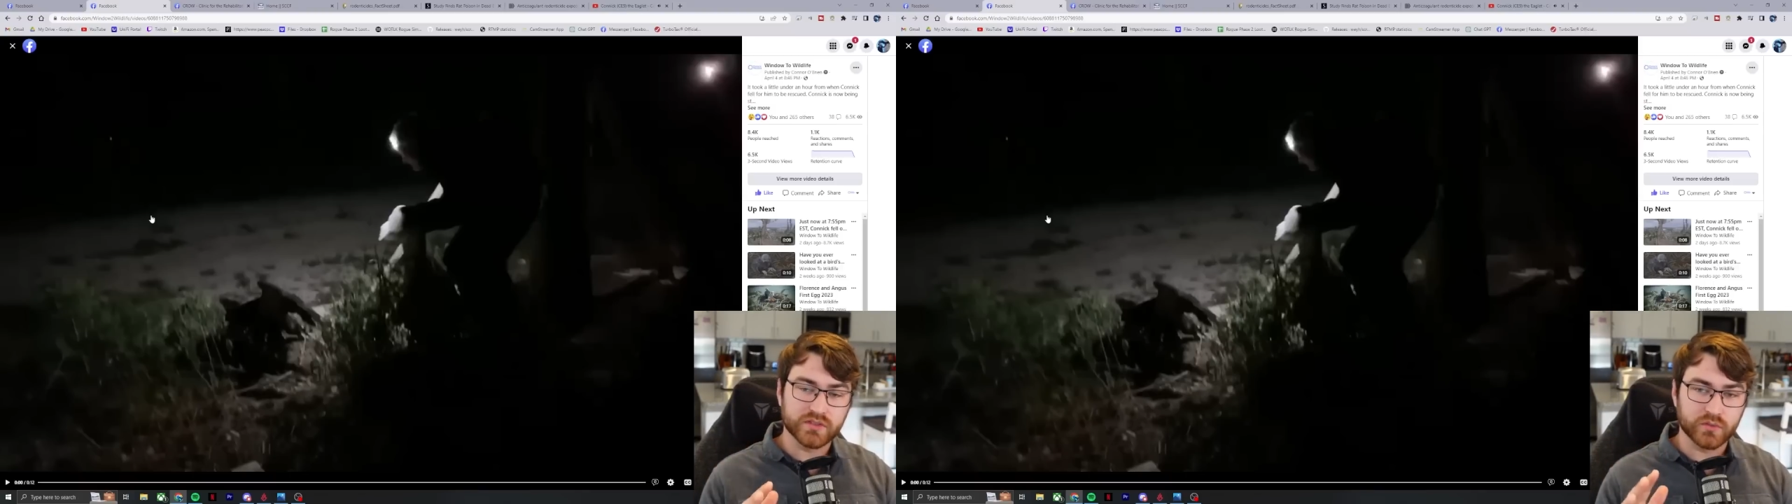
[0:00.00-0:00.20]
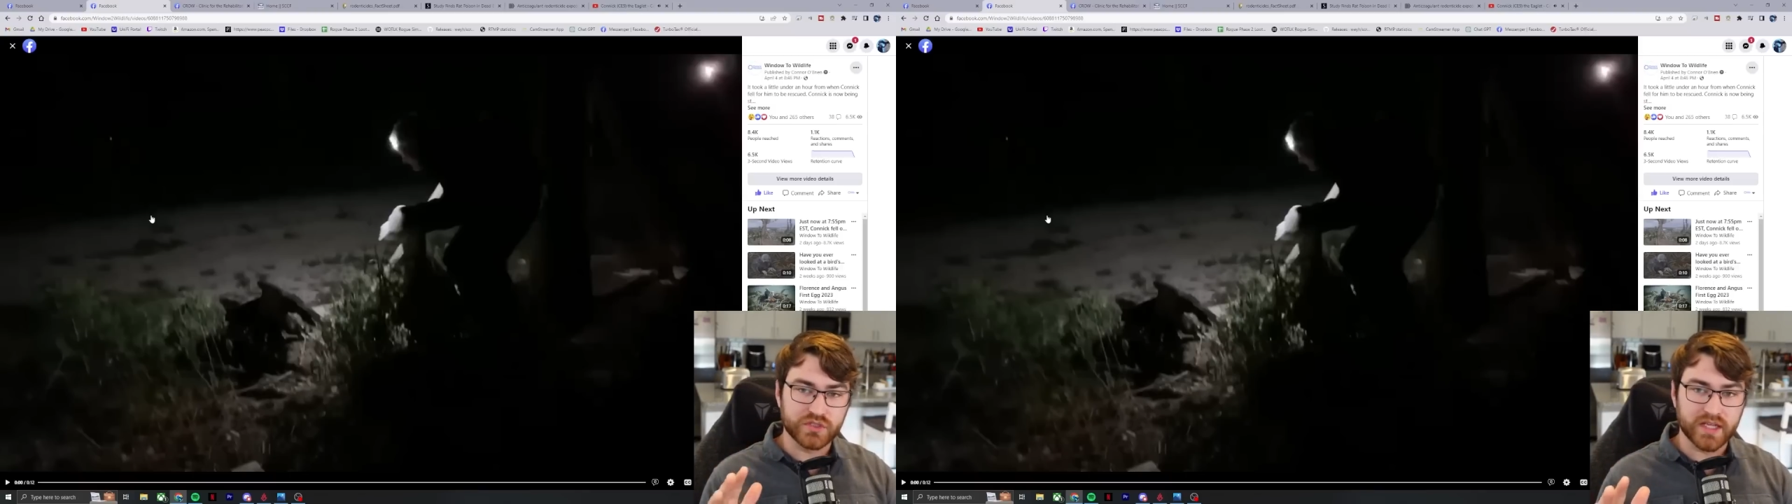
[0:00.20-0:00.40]

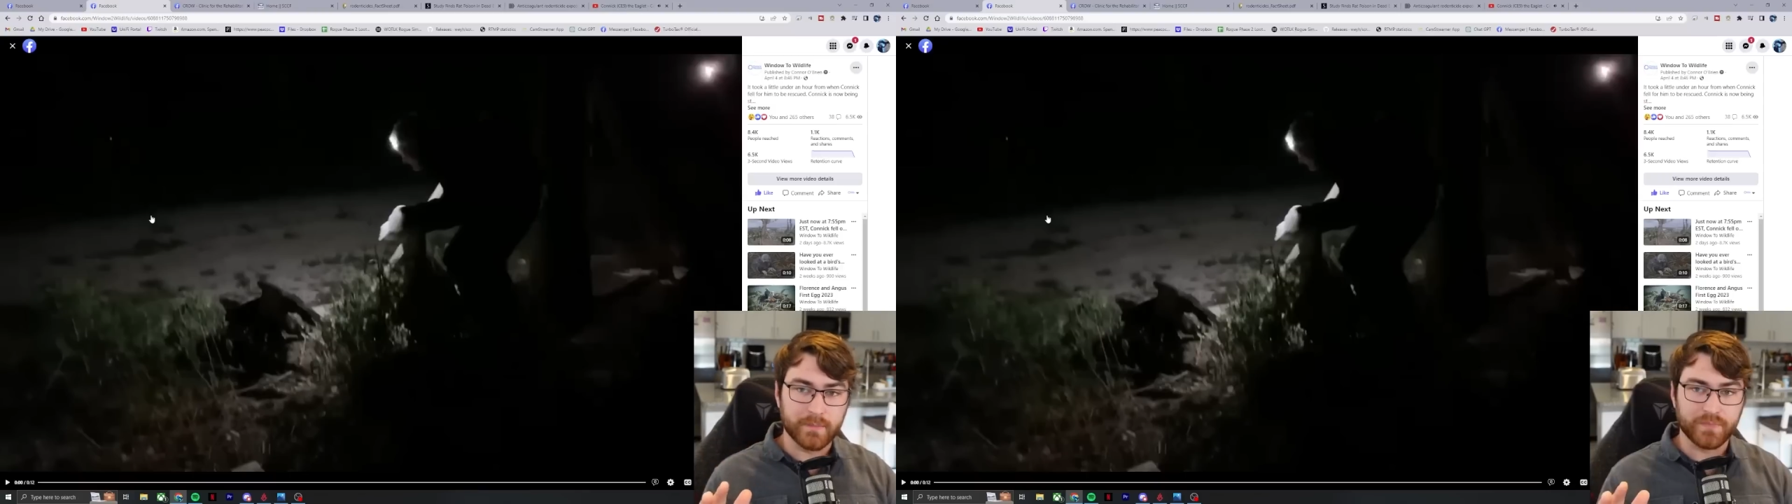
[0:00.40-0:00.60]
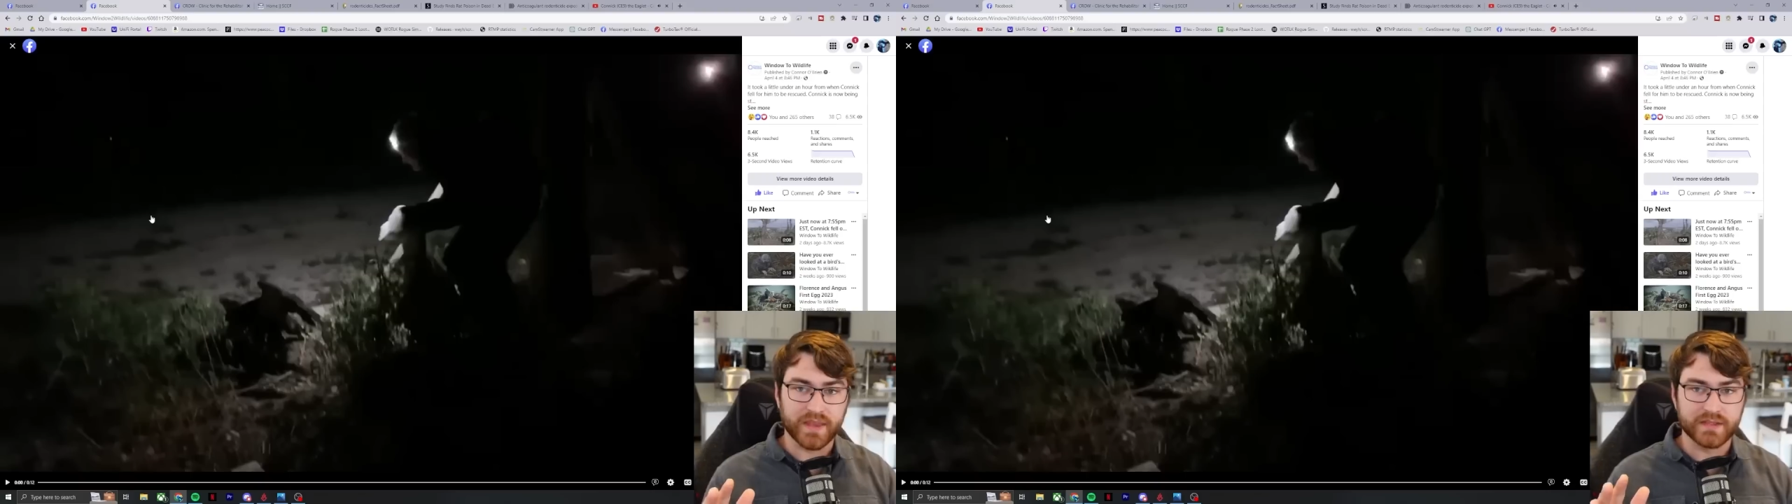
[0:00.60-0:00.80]
so
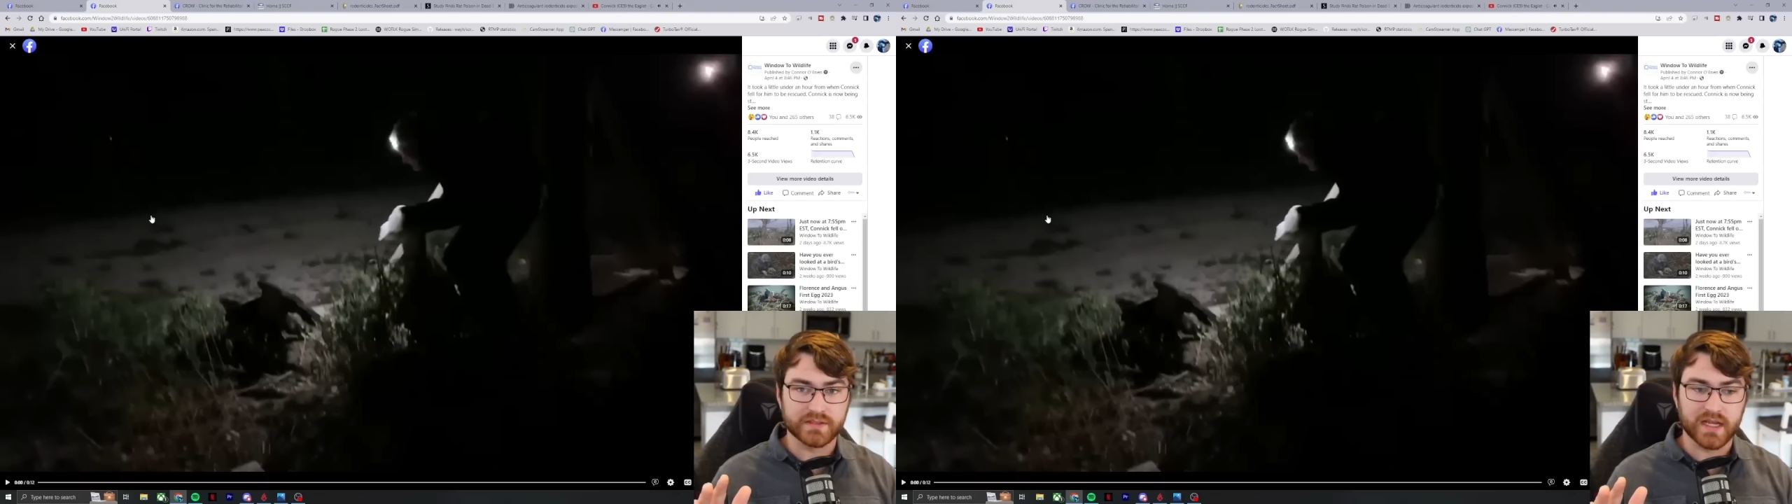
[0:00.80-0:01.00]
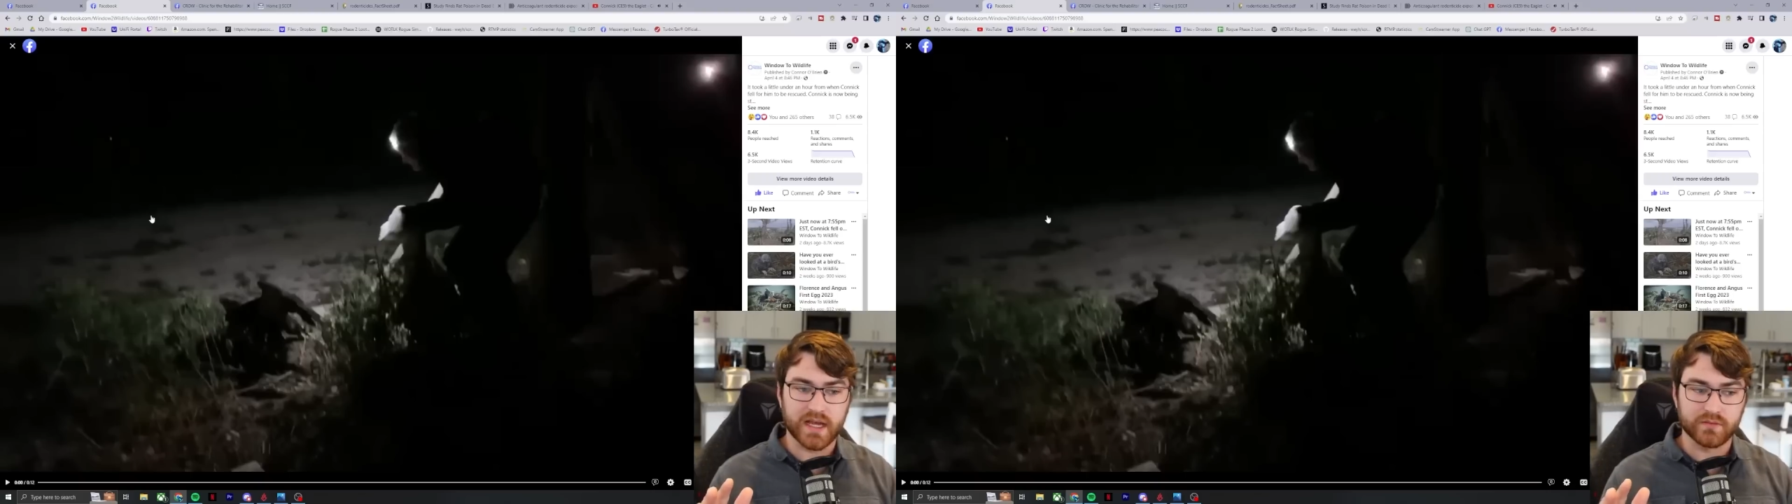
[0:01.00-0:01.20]
Jim is
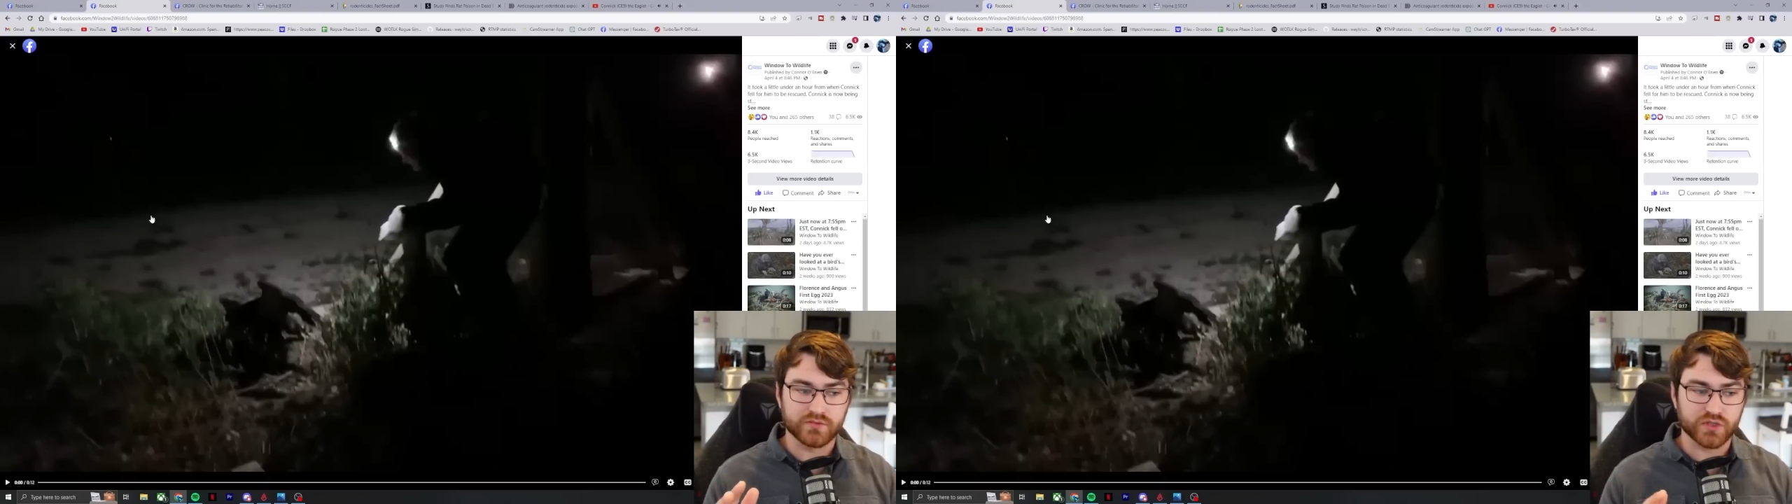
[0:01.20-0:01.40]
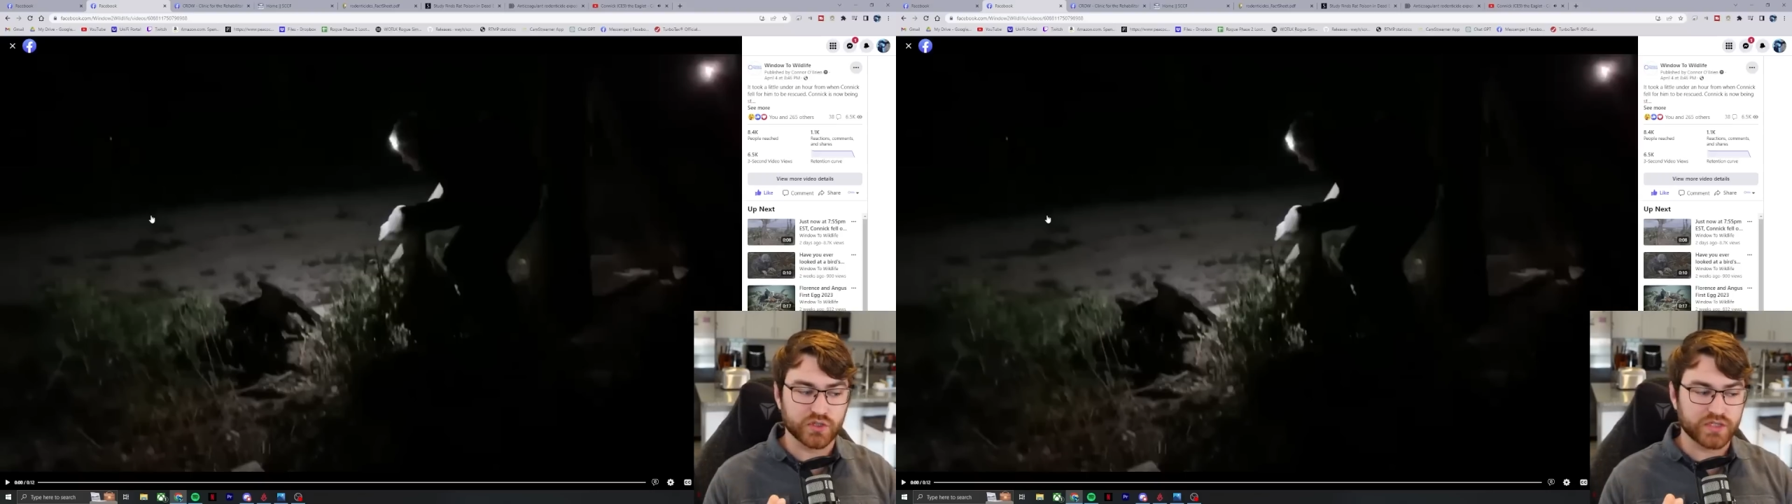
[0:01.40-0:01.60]
not
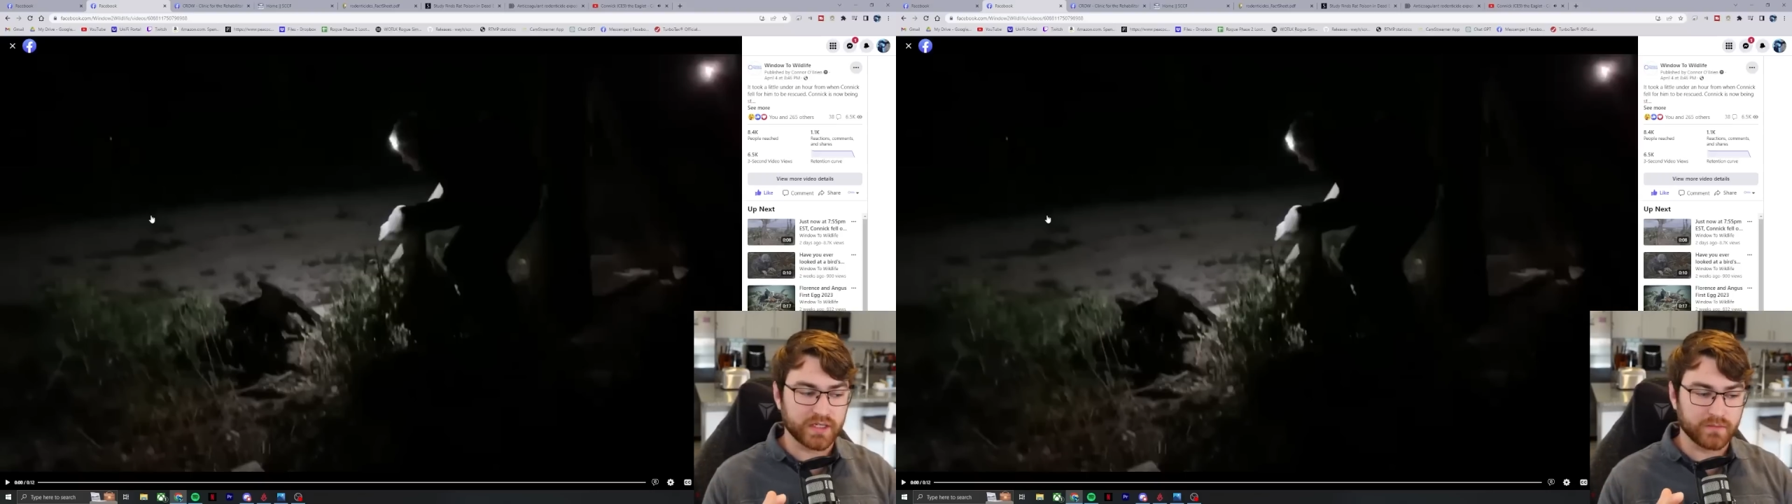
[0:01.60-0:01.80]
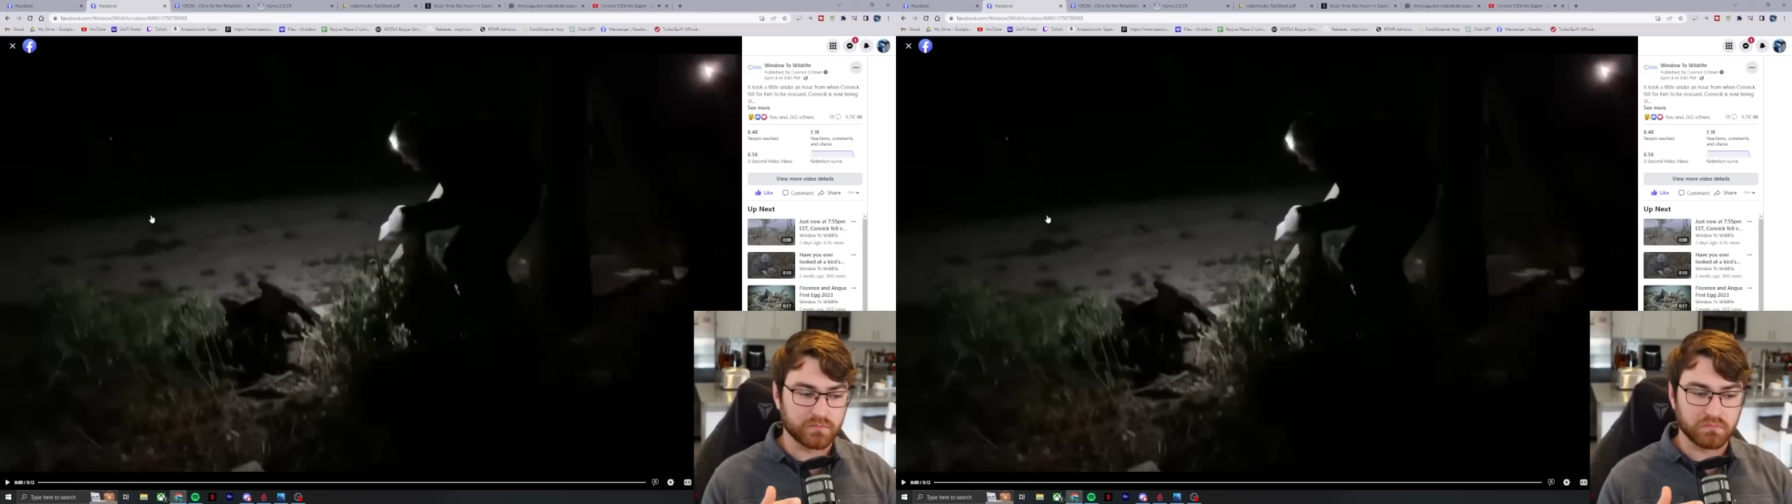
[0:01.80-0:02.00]

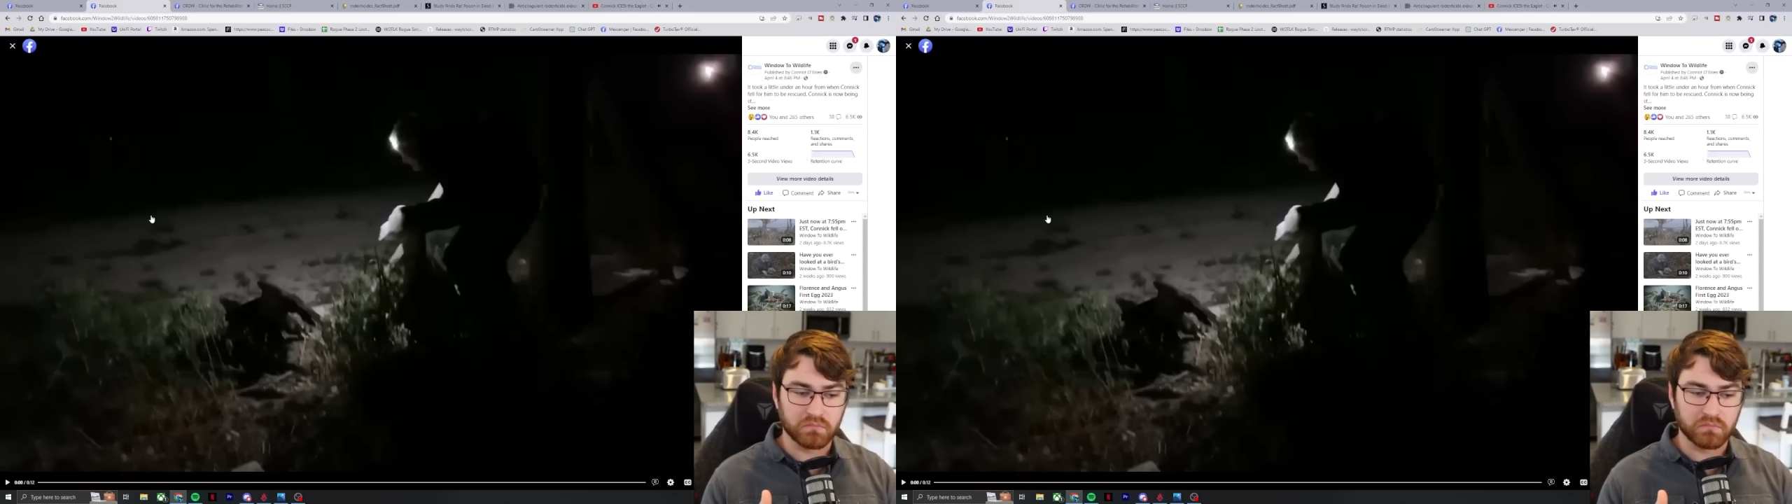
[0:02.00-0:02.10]
searching